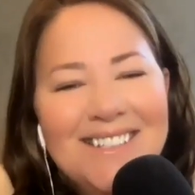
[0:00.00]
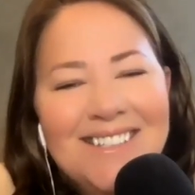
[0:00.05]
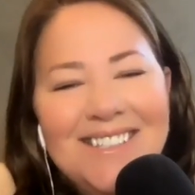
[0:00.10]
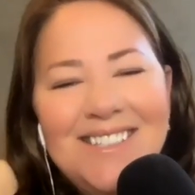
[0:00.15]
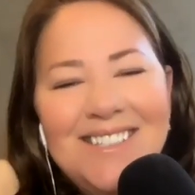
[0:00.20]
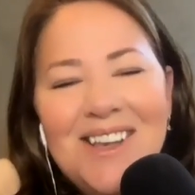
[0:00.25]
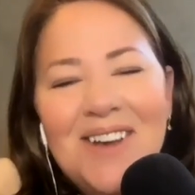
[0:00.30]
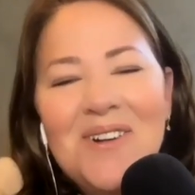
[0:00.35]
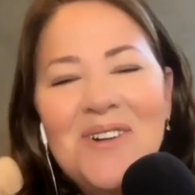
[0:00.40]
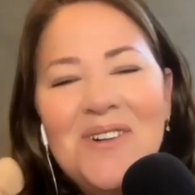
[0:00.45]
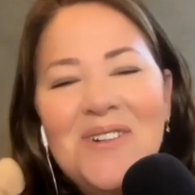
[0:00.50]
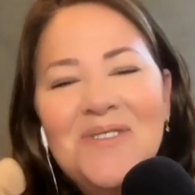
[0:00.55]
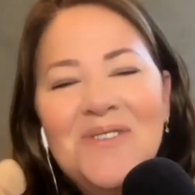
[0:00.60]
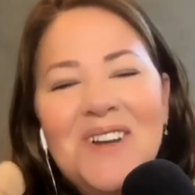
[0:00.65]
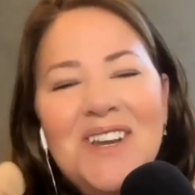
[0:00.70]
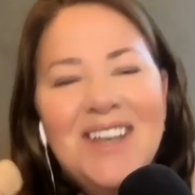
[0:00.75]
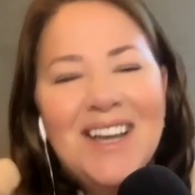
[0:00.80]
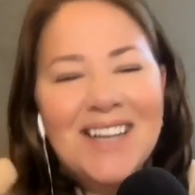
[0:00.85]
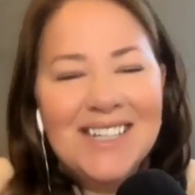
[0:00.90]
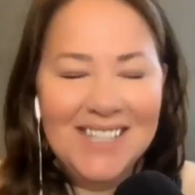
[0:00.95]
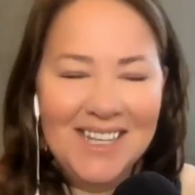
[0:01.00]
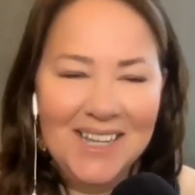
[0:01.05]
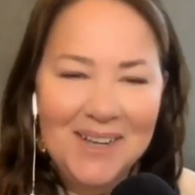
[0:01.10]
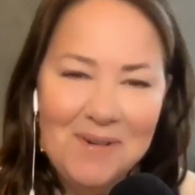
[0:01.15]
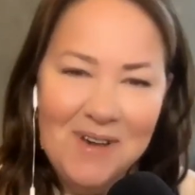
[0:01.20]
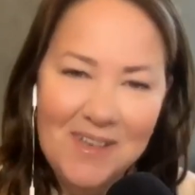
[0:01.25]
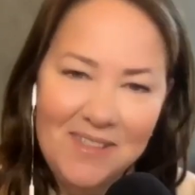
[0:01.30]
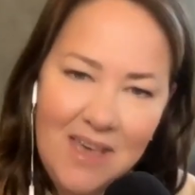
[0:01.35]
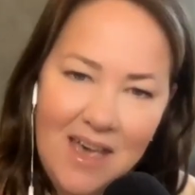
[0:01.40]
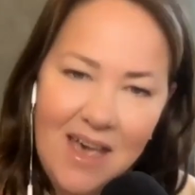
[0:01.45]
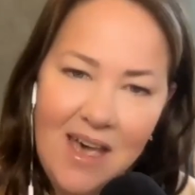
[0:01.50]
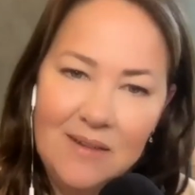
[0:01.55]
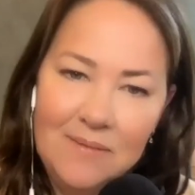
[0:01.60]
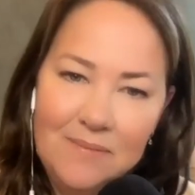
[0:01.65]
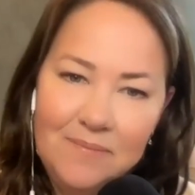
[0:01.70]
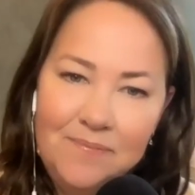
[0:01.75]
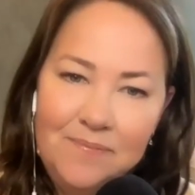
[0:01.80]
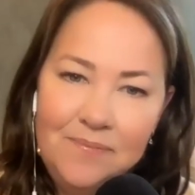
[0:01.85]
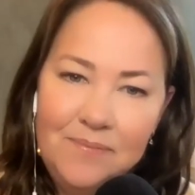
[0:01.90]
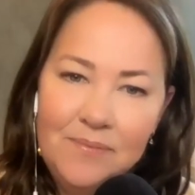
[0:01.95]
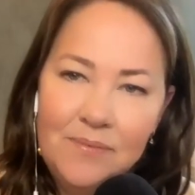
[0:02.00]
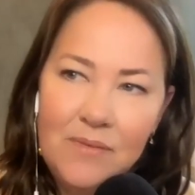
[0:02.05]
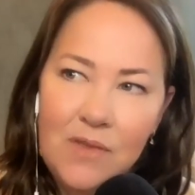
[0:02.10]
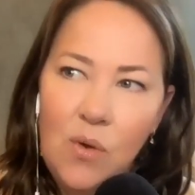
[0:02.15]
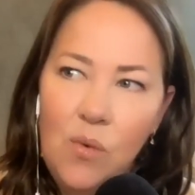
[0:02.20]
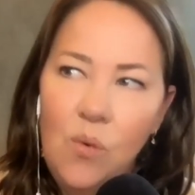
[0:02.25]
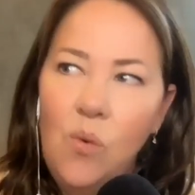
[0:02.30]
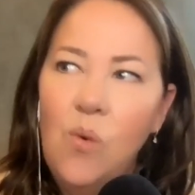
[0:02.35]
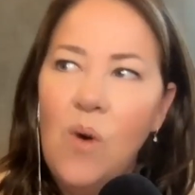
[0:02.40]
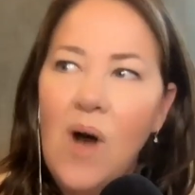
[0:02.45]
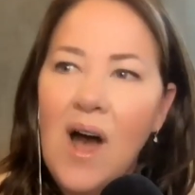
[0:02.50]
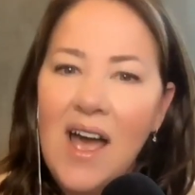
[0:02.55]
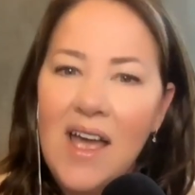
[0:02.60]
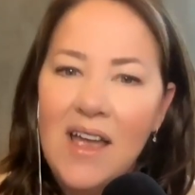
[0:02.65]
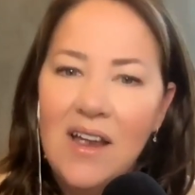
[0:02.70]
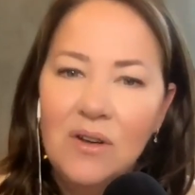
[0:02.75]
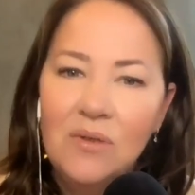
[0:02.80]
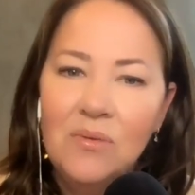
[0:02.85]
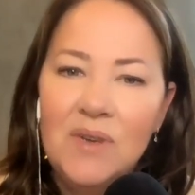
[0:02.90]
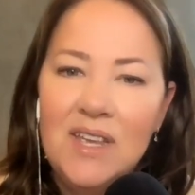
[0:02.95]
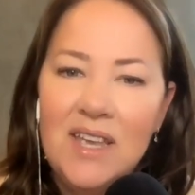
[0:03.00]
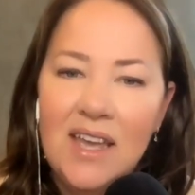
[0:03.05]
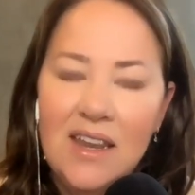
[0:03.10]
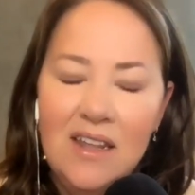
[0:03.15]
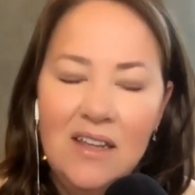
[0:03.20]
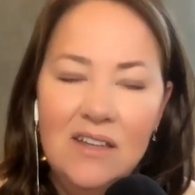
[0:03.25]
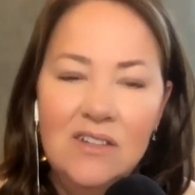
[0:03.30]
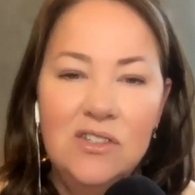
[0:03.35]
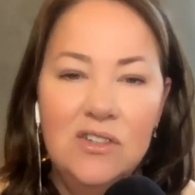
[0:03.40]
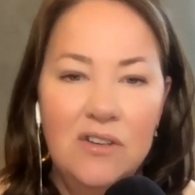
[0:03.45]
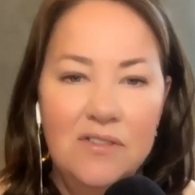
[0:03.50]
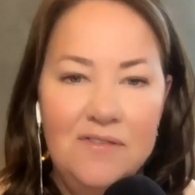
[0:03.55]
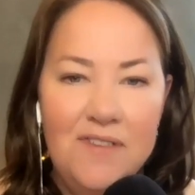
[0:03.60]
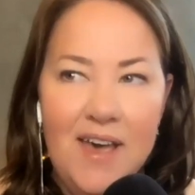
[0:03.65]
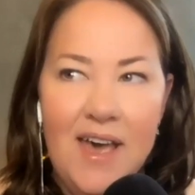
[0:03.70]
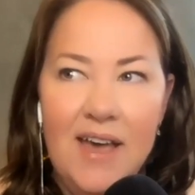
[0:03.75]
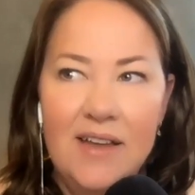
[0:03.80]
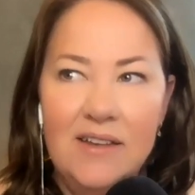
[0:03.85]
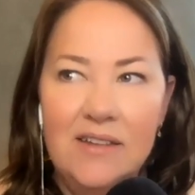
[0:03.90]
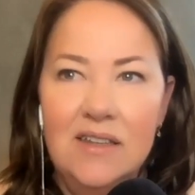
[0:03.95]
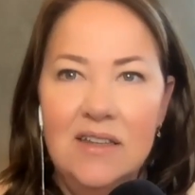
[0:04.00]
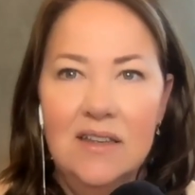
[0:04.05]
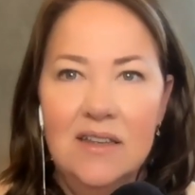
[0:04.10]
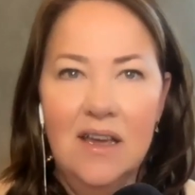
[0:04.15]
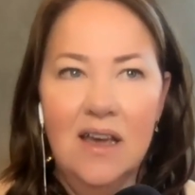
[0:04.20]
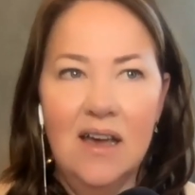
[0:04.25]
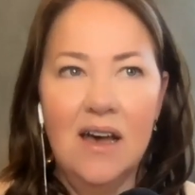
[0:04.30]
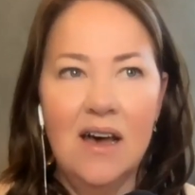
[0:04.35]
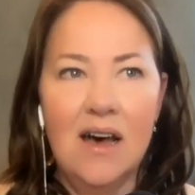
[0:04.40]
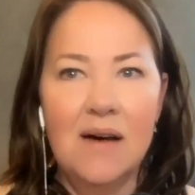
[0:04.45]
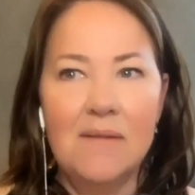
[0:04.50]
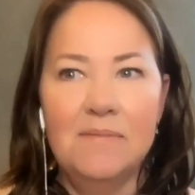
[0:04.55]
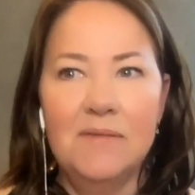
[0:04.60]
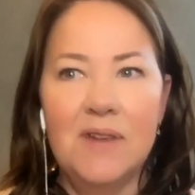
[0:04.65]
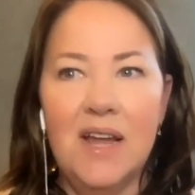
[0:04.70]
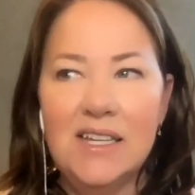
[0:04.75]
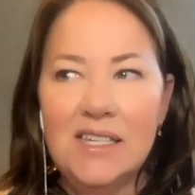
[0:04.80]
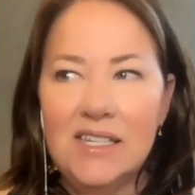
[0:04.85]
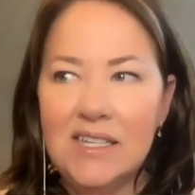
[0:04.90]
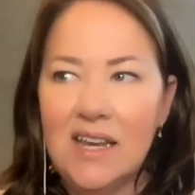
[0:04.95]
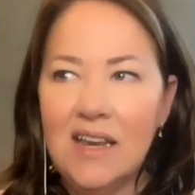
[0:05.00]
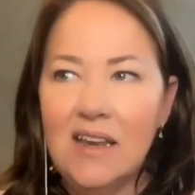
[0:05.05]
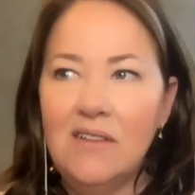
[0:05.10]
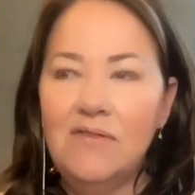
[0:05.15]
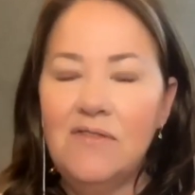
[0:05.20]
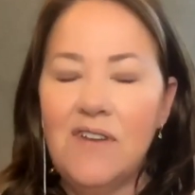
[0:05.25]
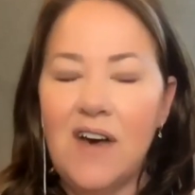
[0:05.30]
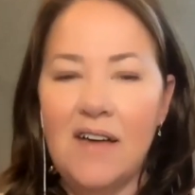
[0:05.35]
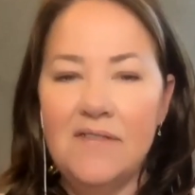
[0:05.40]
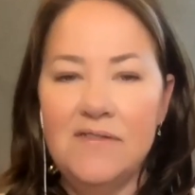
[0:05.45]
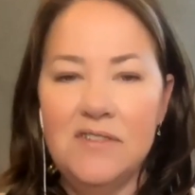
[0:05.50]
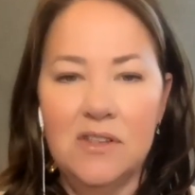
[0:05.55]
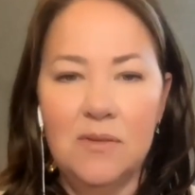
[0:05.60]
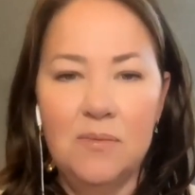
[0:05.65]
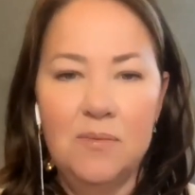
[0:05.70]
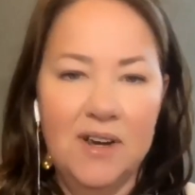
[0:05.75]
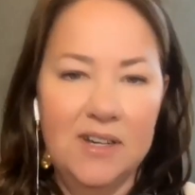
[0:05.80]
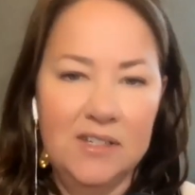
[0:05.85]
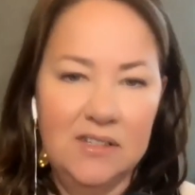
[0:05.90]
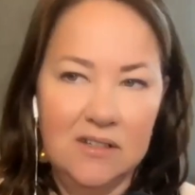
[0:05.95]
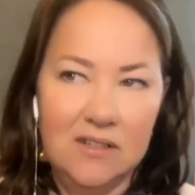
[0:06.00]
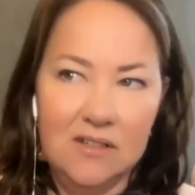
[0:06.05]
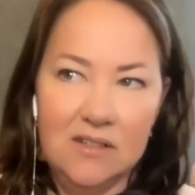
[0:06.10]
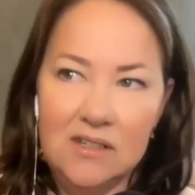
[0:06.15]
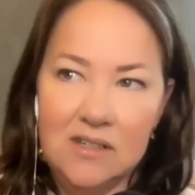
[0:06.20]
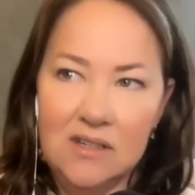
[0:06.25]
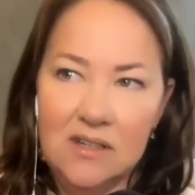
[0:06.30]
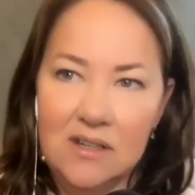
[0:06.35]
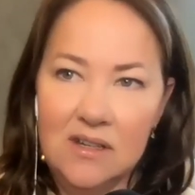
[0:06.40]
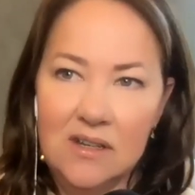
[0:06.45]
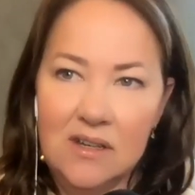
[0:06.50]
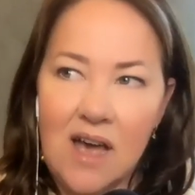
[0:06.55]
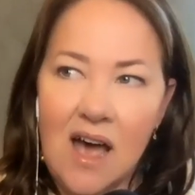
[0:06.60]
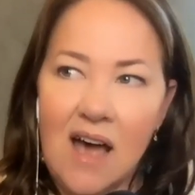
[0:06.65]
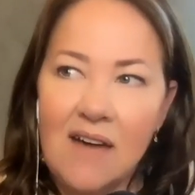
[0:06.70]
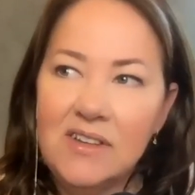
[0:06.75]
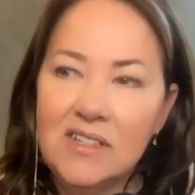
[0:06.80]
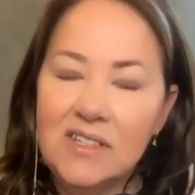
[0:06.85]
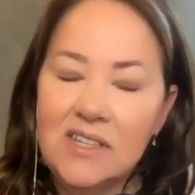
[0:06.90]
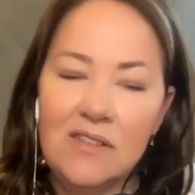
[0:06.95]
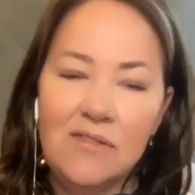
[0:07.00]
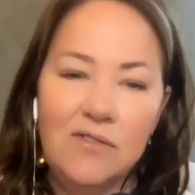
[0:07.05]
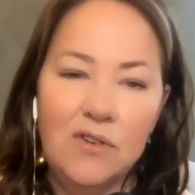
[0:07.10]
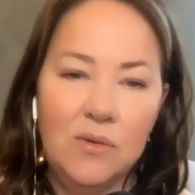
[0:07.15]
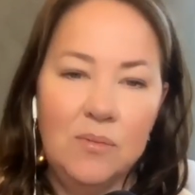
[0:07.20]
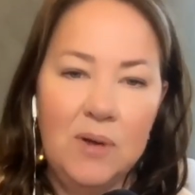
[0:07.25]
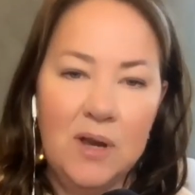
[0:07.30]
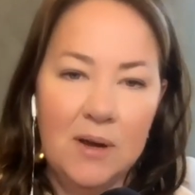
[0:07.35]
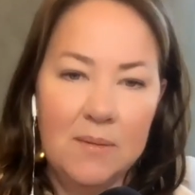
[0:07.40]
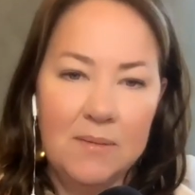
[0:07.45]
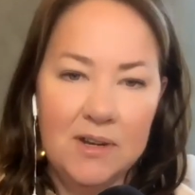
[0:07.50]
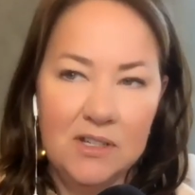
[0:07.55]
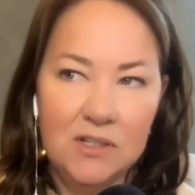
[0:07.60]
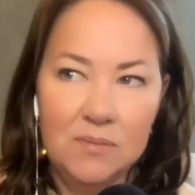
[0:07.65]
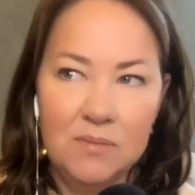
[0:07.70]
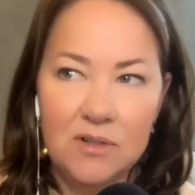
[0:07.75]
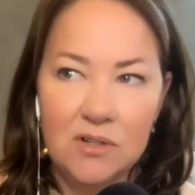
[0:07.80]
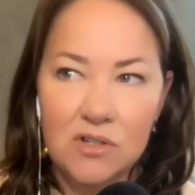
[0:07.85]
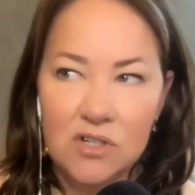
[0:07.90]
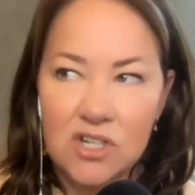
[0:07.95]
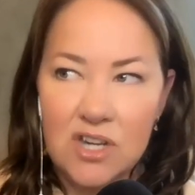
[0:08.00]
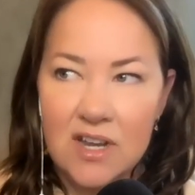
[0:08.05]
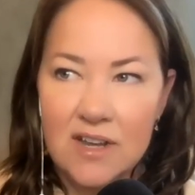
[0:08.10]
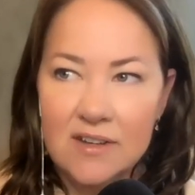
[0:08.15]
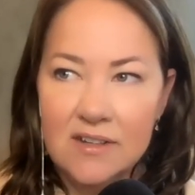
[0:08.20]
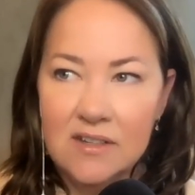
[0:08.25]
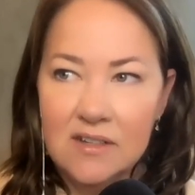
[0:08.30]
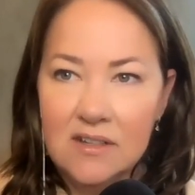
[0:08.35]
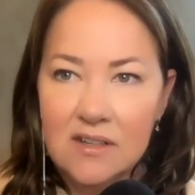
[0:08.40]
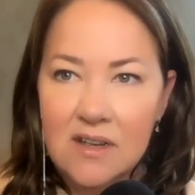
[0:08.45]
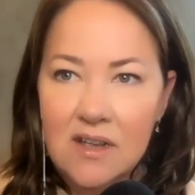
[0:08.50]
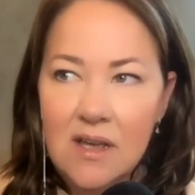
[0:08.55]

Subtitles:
So what do you guys think about that? Why are we getting so fat? 1985 to the present. Obviously, the food pyramid is bullshit.